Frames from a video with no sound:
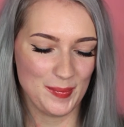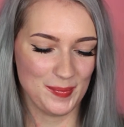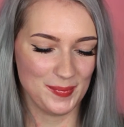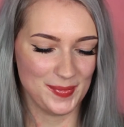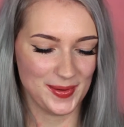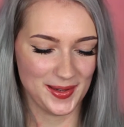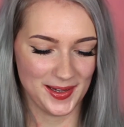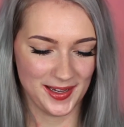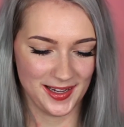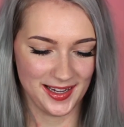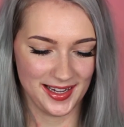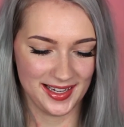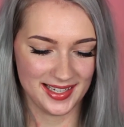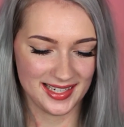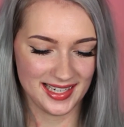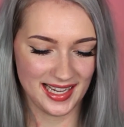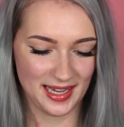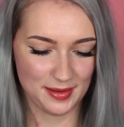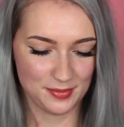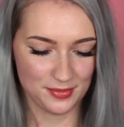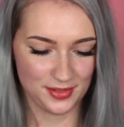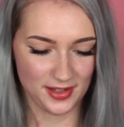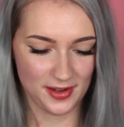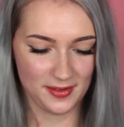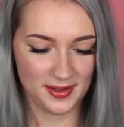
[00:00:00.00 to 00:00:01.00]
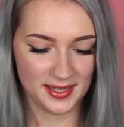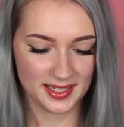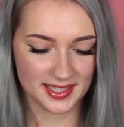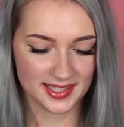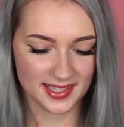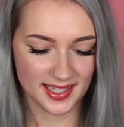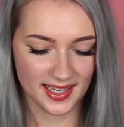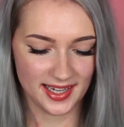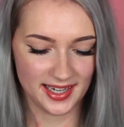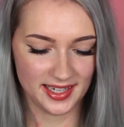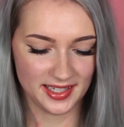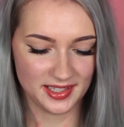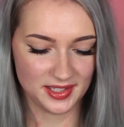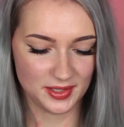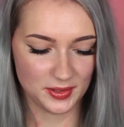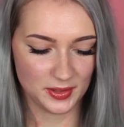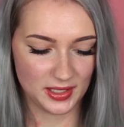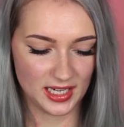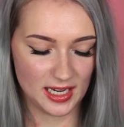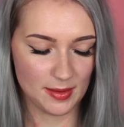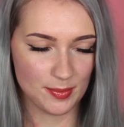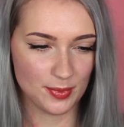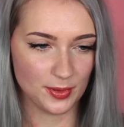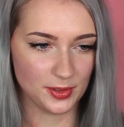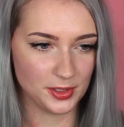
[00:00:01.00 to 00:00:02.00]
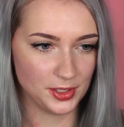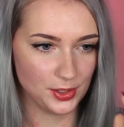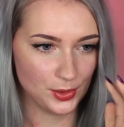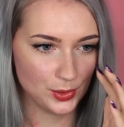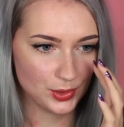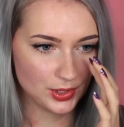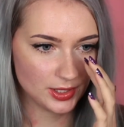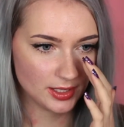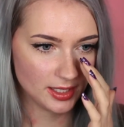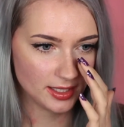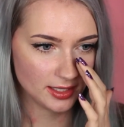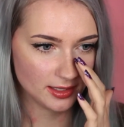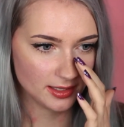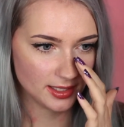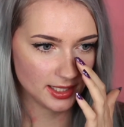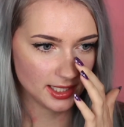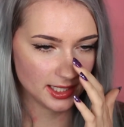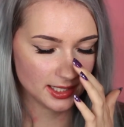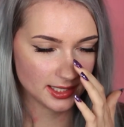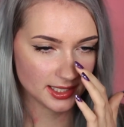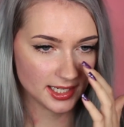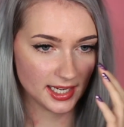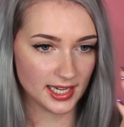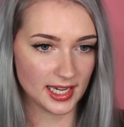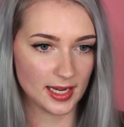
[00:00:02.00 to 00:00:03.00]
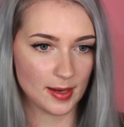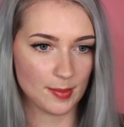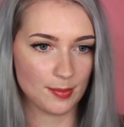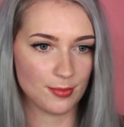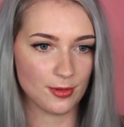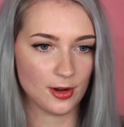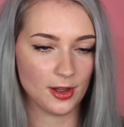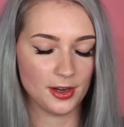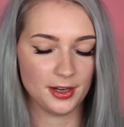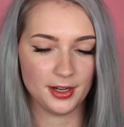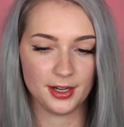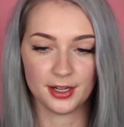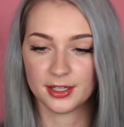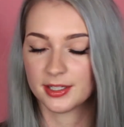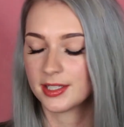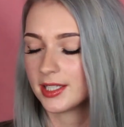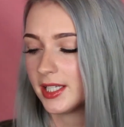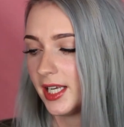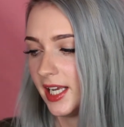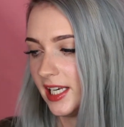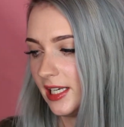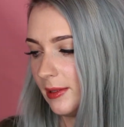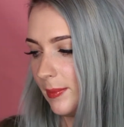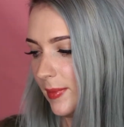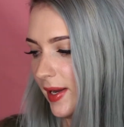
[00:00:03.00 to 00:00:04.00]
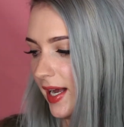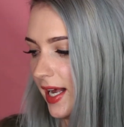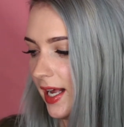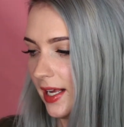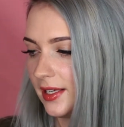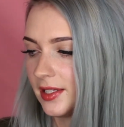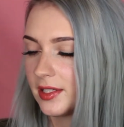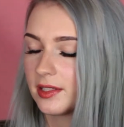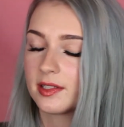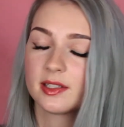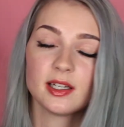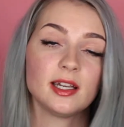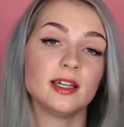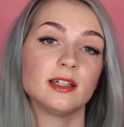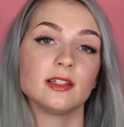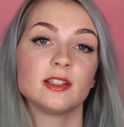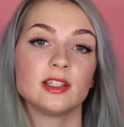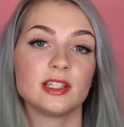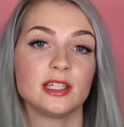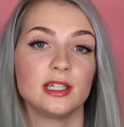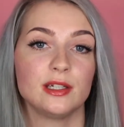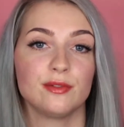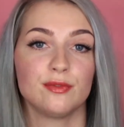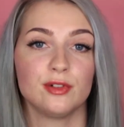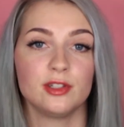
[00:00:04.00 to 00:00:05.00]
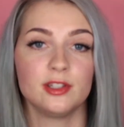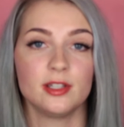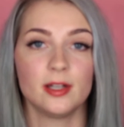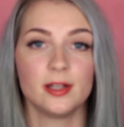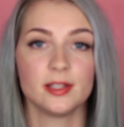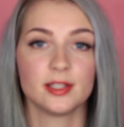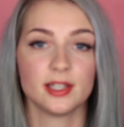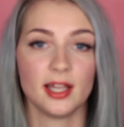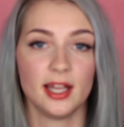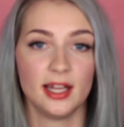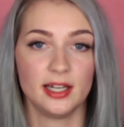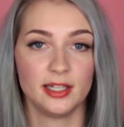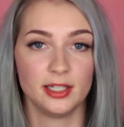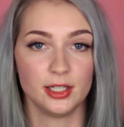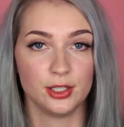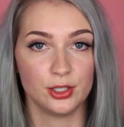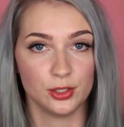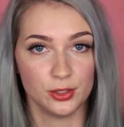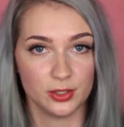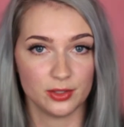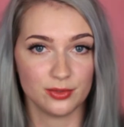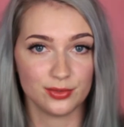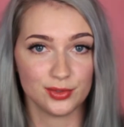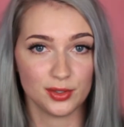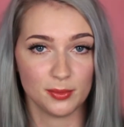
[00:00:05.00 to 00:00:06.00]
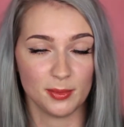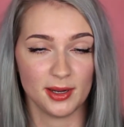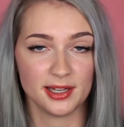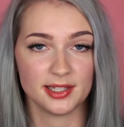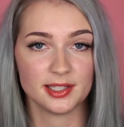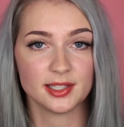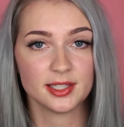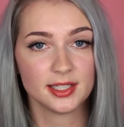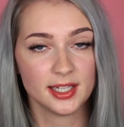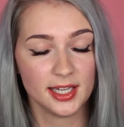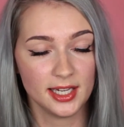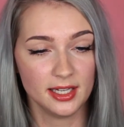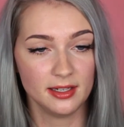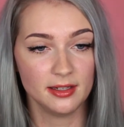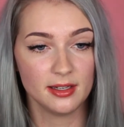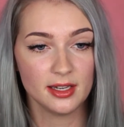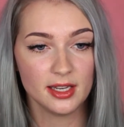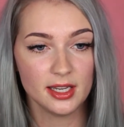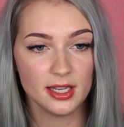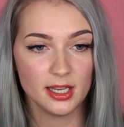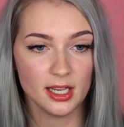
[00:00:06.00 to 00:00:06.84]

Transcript: But I'm very excited to keep on using these skincare products and the masks and see if it does any good for my skin.